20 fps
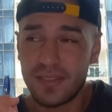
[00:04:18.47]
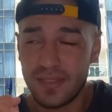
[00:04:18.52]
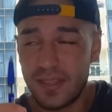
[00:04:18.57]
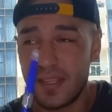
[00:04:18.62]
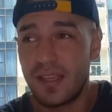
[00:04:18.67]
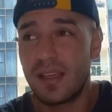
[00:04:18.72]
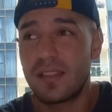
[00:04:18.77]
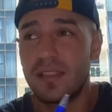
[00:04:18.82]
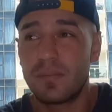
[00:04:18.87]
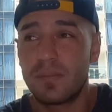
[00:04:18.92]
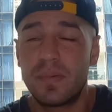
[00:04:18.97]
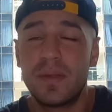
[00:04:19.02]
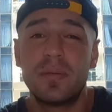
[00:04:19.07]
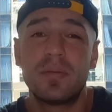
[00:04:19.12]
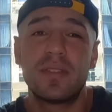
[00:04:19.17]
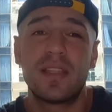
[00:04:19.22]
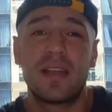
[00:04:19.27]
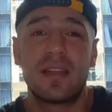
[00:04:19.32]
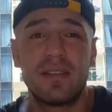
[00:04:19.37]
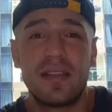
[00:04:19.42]
the other
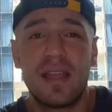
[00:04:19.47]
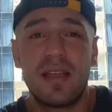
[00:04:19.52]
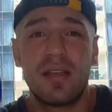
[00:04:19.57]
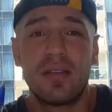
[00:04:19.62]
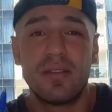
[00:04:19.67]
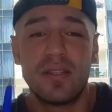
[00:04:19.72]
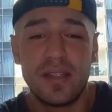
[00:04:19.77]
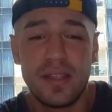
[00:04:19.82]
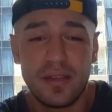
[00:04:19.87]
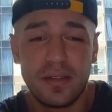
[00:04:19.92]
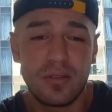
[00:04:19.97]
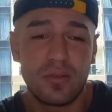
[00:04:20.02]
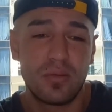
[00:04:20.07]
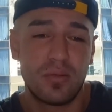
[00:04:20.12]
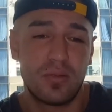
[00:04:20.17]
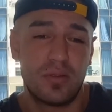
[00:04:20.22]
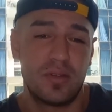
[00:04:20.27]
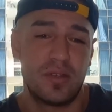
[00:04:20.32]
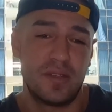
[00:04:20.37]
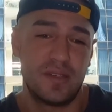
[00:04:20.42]
people that are now in
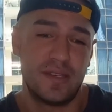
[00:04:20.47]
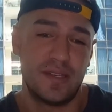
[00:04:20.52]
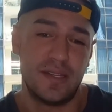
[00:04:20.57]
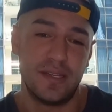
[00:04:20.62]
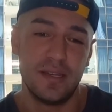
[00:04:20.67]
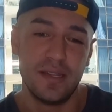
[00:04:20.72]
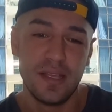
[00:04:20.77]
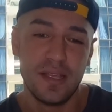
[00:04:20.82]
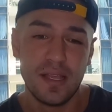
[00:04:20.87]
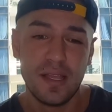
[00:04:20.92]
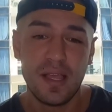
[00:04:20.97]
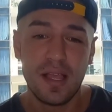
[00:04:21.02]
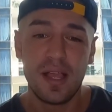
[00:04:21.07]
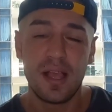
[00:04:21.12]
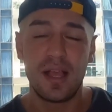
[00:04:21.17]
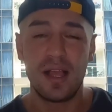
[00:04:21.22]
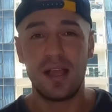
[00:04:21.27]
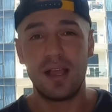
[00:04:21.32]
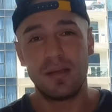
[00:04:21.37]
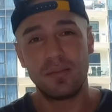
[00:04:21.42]
quarantine.
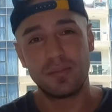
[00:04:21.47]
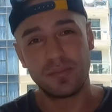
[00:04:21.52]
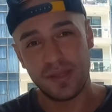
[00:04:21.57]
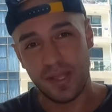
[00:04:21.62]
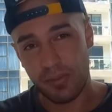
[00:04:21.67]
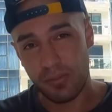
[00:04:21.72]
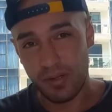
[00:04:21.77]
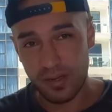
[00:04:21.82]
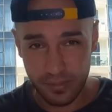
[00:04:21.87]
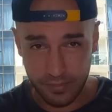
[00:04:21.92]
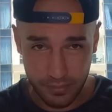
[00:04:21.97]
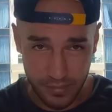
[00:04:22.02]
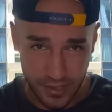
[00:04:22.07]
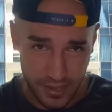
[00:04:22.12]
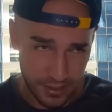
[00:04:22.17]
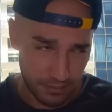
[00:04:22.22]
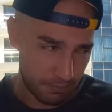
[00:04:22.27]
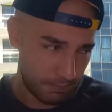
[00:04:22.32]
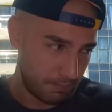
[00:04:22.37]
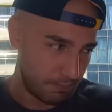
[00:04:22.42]
They want to
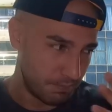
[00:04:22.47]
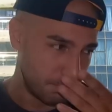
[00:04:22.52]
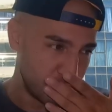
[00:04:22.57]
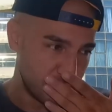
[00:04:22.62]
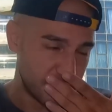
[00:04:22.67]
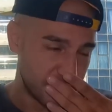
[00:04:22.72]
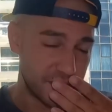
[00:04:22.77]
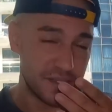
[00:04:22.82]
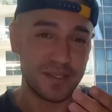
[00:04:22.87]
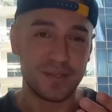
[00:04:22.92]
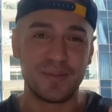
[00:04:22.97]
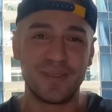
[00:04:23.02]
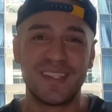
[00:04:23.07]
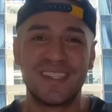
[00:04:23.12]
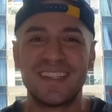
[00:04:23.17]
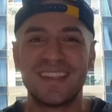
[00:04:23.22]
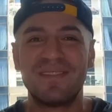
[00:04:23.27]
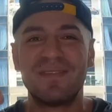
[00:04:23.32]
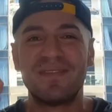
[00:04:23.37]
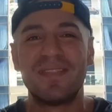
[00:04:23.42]
be,
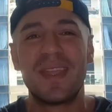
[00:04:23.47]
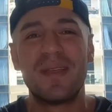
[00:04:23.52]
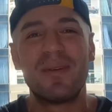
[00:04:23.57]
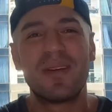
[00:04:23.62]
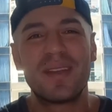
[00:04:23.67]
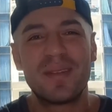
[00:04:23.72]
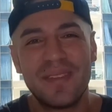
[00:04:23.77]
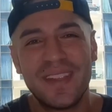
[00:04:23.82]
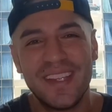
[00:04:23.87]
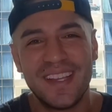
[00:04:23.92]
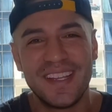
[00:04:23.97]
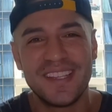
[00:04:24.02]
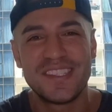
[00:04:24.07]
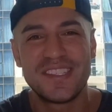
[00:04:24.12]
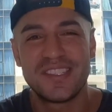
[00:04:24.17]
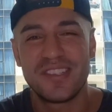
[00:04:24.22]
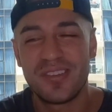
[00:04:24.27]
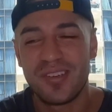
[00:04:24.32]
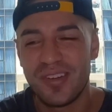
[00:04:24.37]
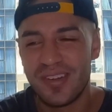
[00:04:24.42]
they want to be
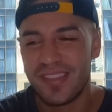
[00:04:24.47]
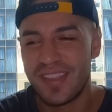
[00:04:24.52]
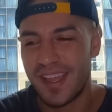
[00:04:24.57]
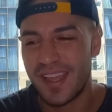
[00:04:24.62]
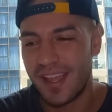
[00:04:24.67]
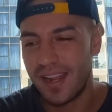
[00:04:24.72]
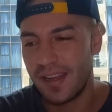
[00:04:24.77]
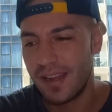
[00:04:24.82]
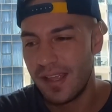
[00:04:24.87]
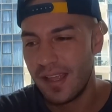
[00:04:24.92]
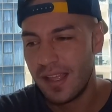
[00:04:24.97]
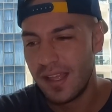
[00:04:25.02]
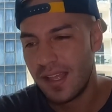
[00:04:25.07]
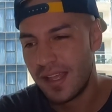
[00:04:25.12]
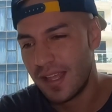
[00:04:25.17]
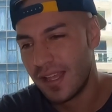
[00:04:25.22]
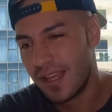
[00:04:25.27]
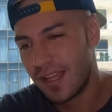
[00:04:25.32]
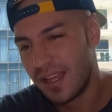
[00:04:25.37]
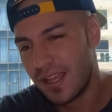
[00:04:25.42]
assured that
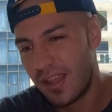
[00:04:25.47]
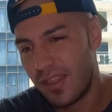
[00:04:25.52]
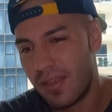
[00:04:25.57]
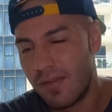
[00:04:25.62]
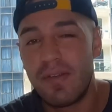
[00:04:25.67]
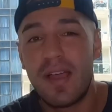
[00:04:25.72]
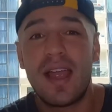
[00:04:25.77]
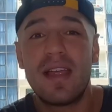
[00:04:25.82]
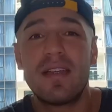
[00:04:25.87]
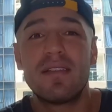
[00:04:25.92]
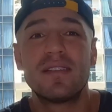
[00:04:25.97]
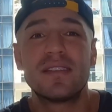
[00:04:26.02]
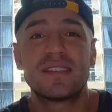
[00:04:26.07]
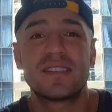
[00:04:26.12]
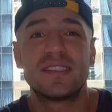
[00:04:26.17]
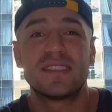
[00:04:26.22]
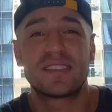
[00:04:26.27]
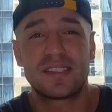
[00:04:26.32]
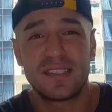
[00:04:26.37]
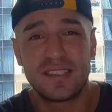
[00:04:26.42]
the
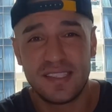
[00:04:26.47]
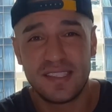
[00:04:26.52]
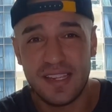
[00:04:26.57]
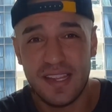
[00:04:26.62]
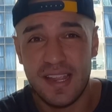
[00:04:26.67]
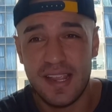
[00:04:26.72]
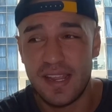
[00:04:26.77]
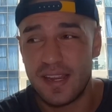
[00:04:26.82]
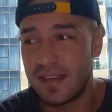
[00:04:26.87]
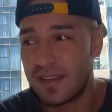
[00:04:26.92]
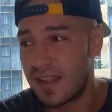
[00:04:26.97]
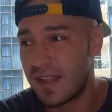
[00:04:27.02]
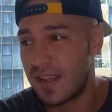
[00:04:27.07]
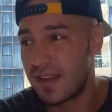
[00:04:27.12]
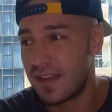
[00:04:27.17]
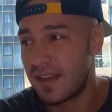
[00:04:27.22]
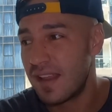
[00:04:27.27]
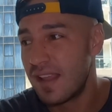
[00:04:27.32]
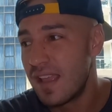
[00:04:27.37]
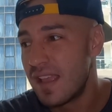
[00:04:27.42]
virus is contained,
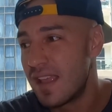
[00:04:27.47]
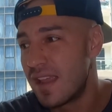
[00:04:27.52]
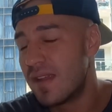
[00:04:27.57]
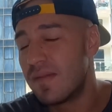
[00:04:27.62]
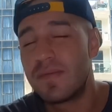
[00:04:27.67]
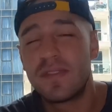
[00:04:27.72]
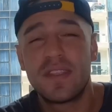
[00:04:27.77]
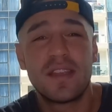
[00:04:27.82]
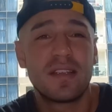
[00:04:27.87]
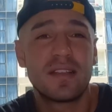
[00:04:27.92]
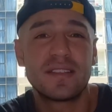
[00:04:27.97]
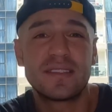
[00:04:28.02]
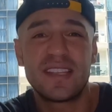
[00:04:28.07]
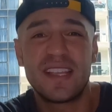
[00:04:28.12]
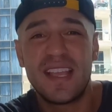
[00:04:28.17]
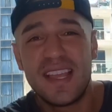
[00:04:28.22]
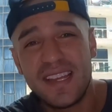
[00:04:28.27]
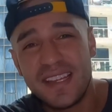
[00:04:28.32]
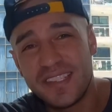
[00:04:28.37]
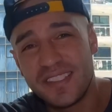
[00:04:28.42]
and if there's
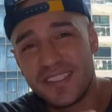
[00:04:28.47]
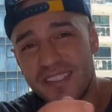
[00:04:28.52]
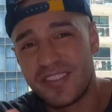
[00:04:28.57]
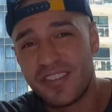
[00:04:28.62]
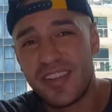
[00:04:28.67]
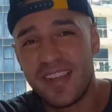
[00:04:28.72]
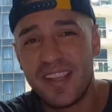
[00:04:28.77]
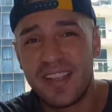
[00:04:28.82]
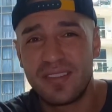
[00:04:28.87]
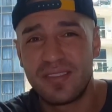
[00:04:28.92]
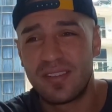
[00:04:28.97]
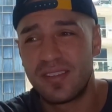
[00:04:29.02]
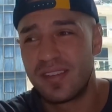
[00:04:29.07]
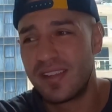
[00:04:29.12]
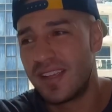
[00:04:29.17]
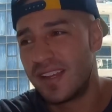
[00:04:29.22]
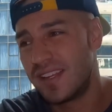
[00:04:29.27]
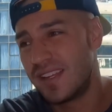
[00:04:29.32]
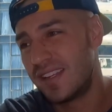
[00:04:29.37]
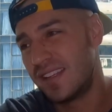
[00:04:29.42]
any strain or
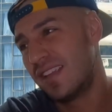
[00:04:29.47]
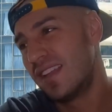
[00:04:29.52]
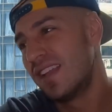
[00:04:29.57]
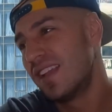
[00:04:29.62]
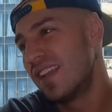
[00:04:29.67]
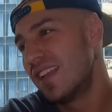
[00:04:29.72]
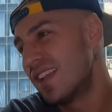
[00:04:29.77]
any,